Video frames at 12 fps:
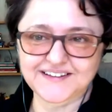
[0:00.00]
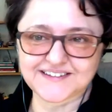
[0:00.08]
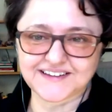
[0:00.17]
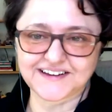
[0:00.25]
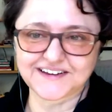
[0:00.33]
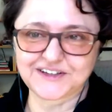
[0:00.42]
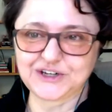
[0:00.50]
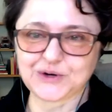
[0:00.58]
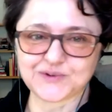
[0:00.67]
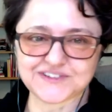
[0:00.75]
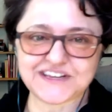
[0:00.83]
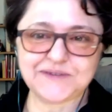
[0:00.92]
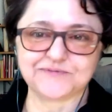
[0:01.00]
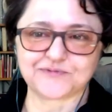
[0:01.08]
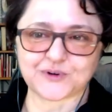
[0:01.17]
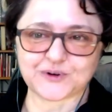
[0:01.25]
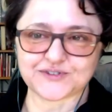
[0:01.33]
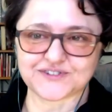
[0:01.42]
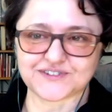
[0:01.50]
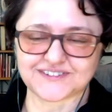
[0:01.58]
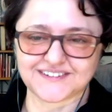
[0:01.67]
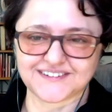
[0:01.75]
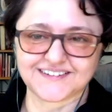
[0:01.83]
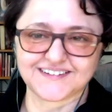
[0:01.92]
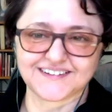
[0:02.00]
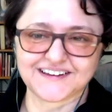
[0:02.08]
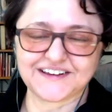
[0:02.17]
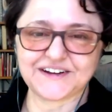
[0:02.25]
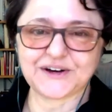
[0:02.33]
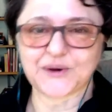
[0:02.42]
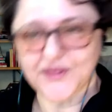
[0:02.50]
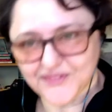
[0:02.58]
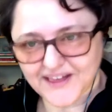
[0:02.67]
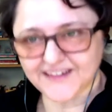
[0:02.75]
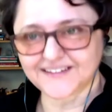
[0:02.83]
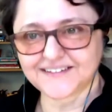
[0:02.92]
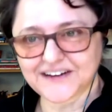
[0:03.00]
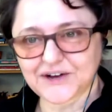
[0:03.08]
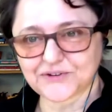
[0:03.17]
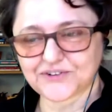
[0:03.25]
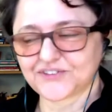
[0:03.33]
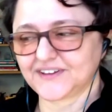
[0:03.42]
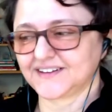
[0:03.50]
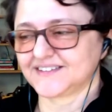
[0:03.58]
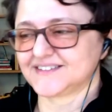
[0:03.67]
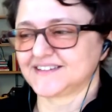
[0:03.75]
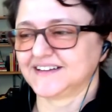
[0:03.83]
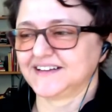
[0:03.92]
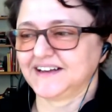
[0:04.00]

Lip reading: It's like, you know, team first, you know, and then other things.